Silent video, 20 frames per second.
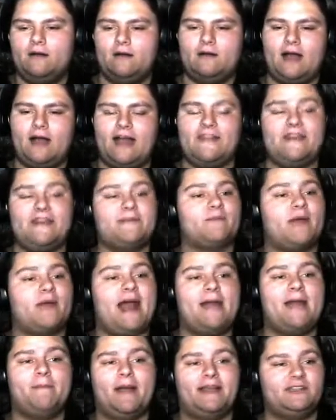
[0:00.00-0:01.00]
I think
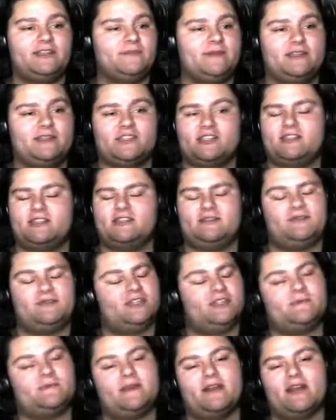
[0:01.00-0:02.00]
Brad might
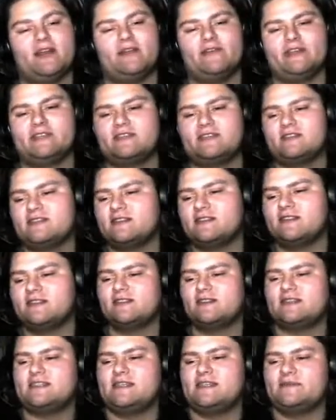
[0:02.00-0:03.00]
just be nervous.
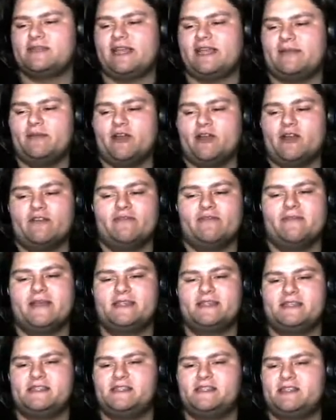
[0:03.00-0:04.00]
This seems like nerve
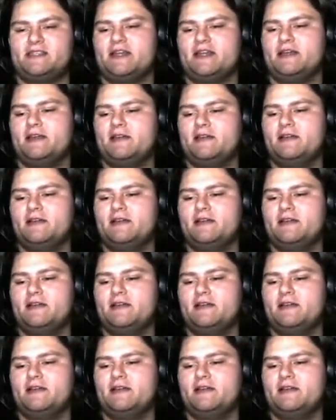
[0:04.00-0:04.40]
misses here.